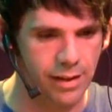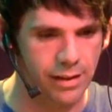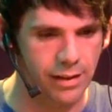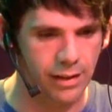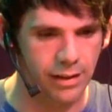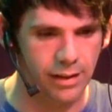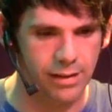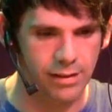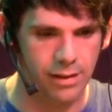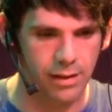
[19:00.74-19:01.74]
I think, in
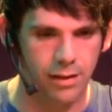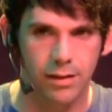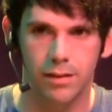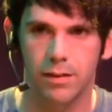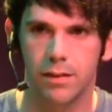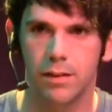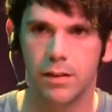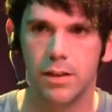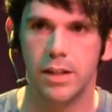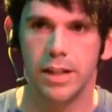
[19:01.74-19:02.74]
this.
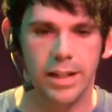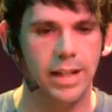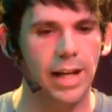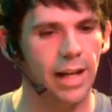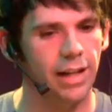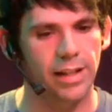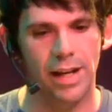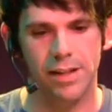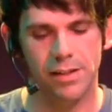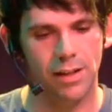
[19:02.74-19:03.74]
Yeah,
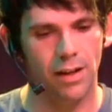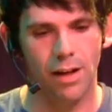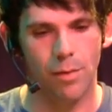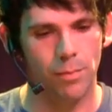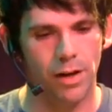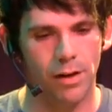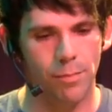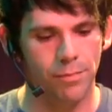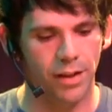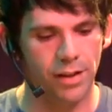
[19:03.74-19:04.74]
I just cut it up
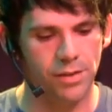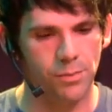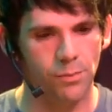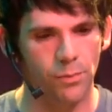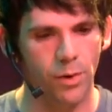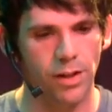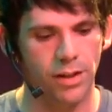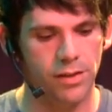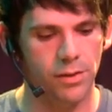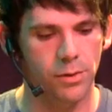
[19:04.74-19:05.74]
because what you
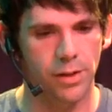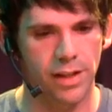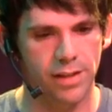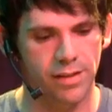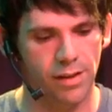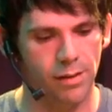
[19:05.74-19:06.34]
can do is,